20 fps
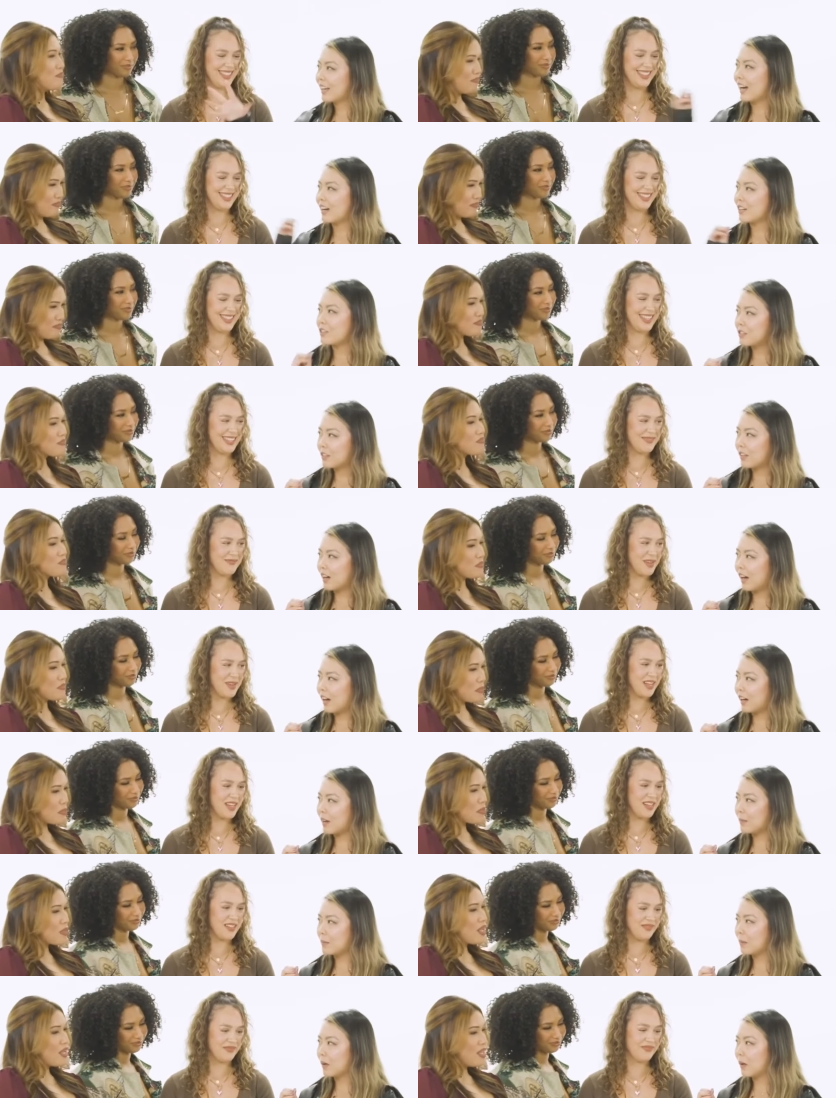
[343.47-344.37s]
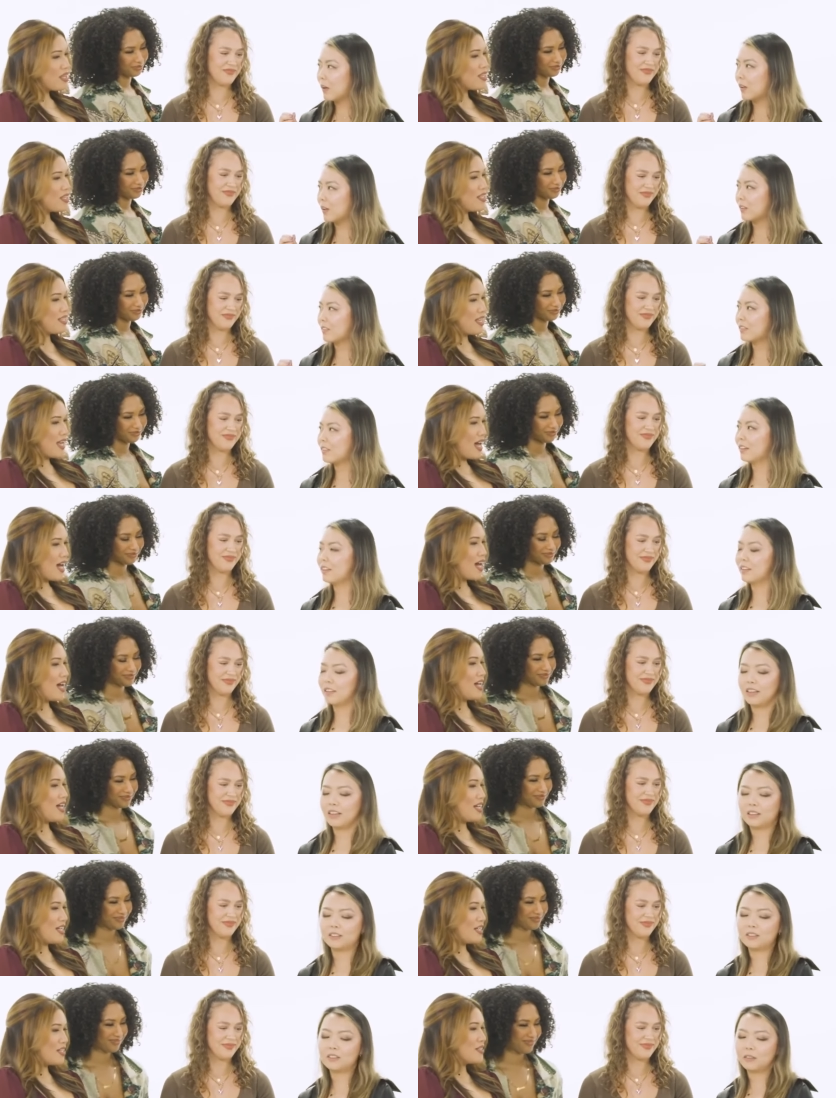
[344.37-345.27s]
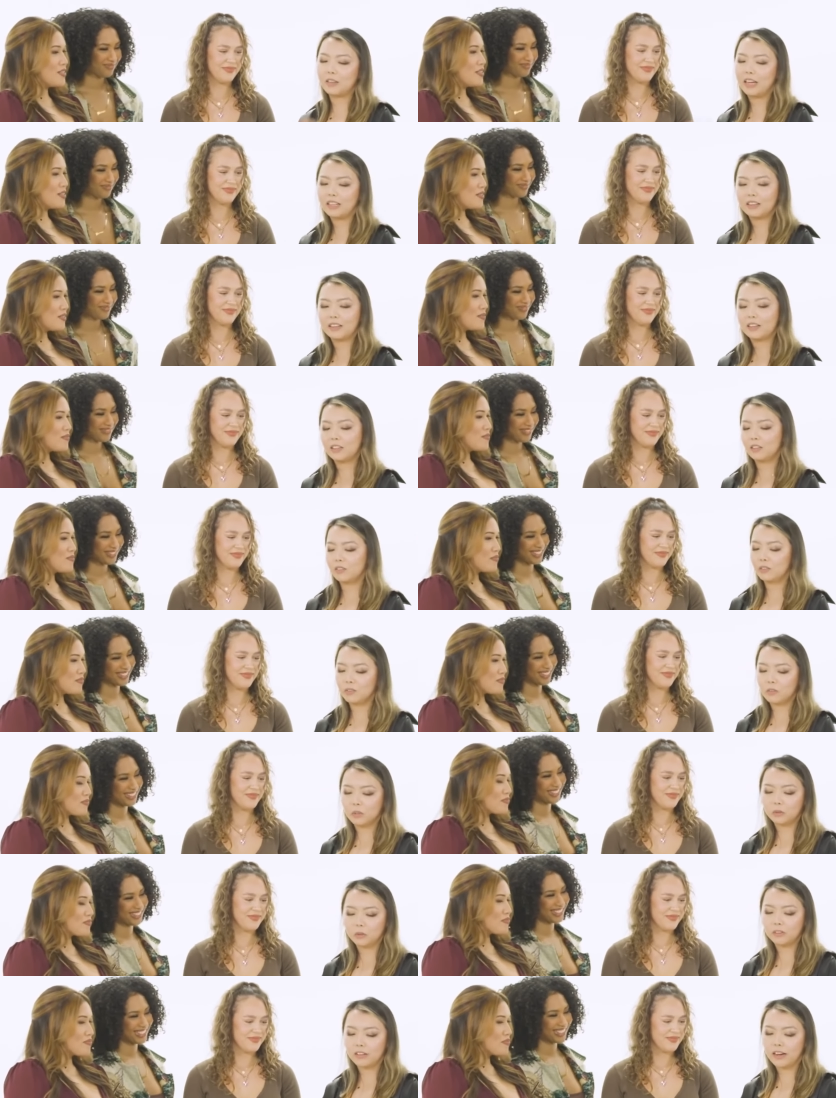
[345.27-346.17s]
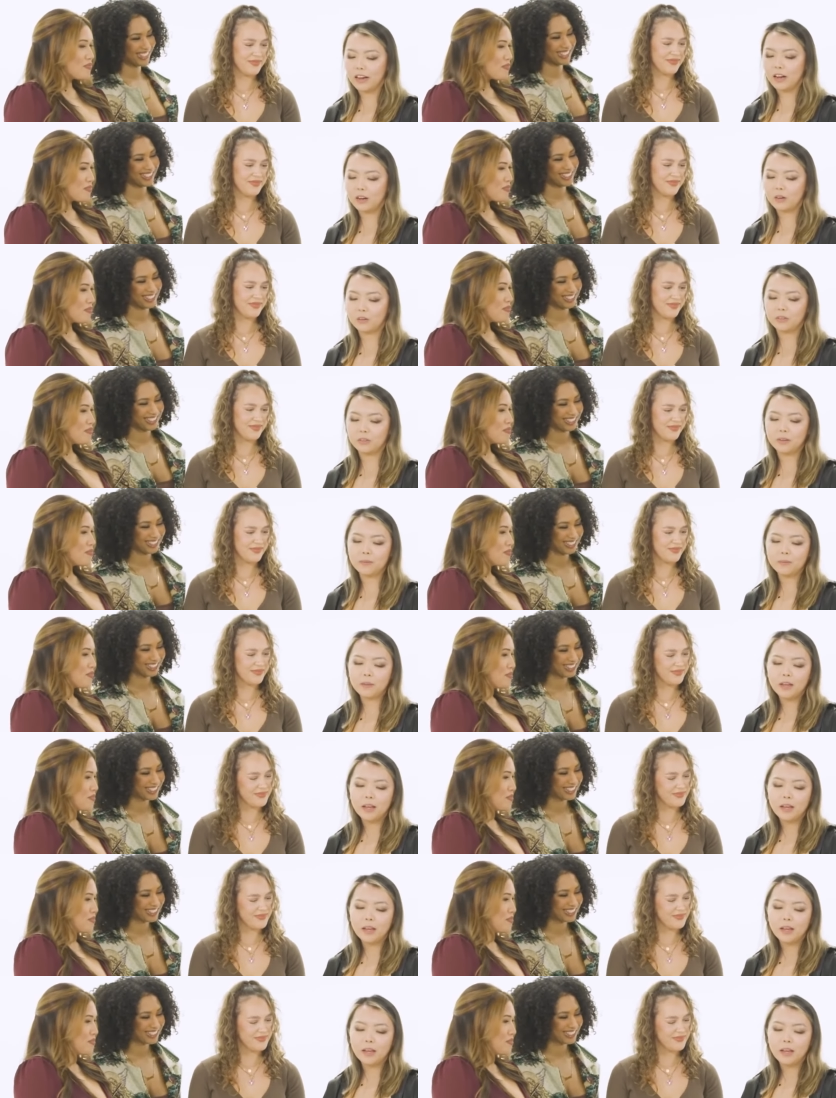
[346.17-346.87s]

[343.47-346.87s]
Speaker 1: catch the eyeballs, yeah. and then so that they can scroll down.